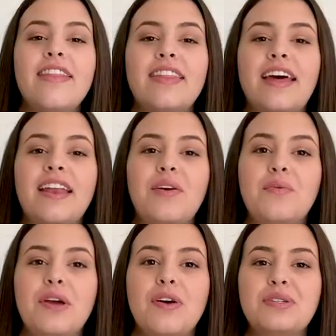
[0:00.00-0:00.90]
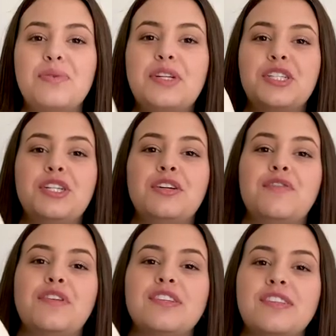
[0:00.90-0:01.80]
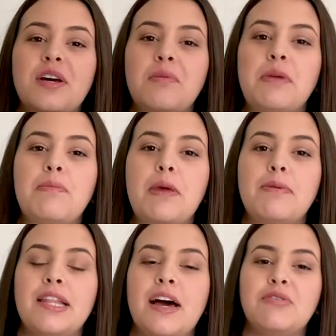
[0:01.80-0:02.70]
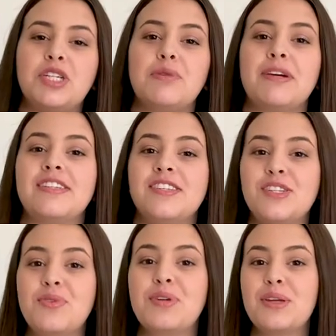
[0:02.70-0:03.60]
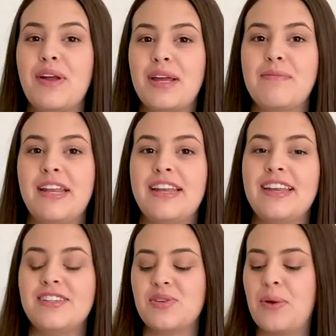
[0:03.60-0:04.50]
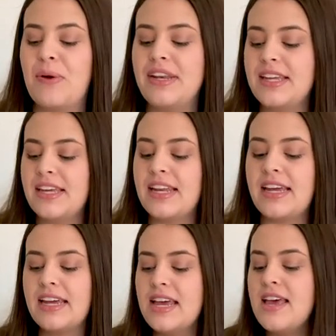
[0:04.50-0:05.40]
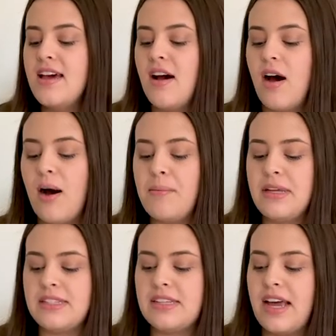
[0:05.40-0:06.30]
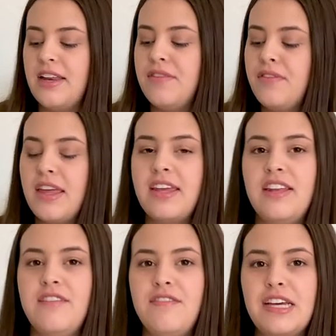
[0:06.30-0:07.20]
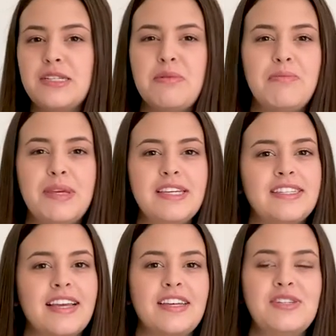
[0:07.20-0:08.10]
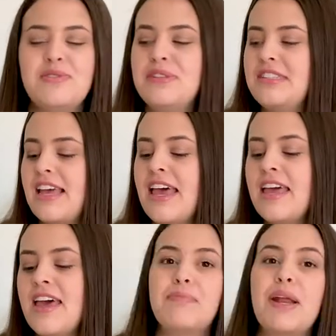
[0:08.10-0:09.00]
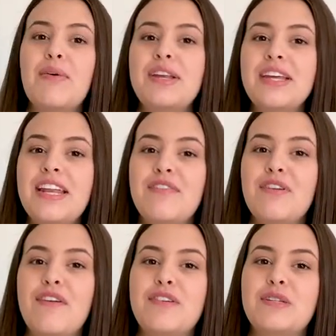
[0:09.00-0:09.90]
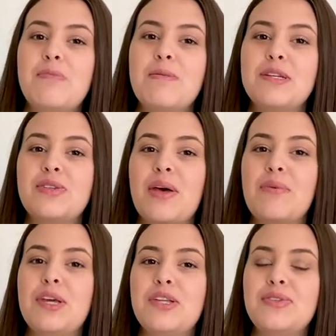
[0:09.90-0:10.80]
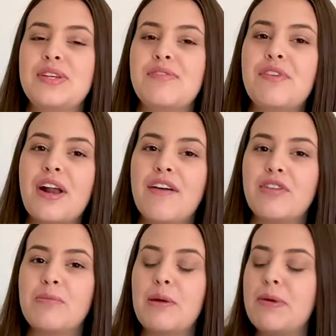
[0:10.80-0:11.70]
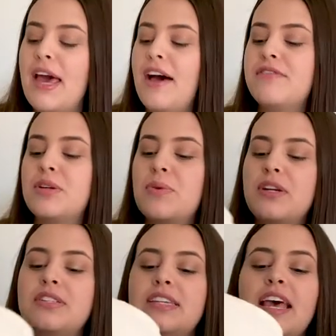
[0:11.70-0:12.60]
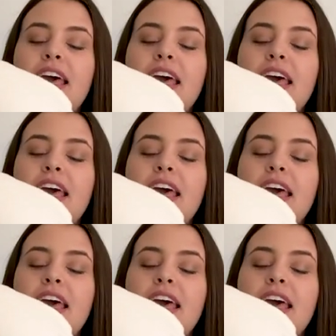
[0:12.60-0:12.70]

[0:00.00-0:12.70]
And then we also registered for the Snuggle Me Baby Lounger. My sister really recommended it, so I wanted to get it. Um, it's kind of like an investment piece, I guess you could say, but I wanted to get it for our first baby so that we could use it for every baby afterwards.